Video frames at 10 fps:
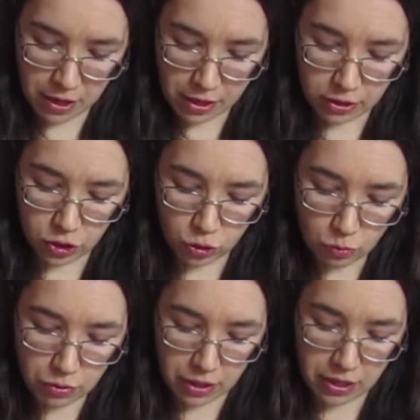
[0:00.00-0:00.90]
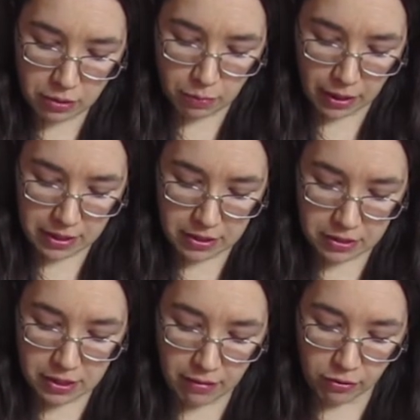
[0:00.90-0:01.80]
and somebody had placed her
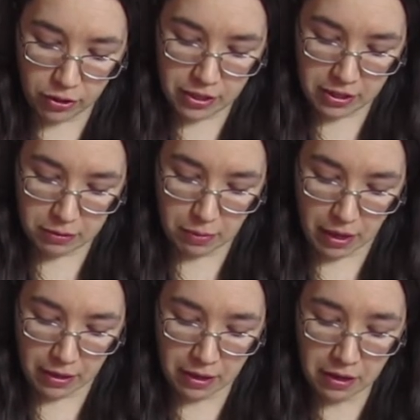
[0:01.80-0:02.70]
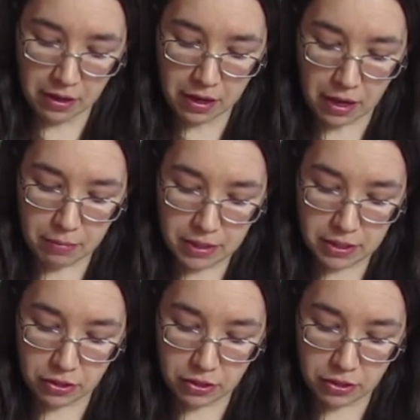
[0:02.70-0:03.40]
several years back at Mrs.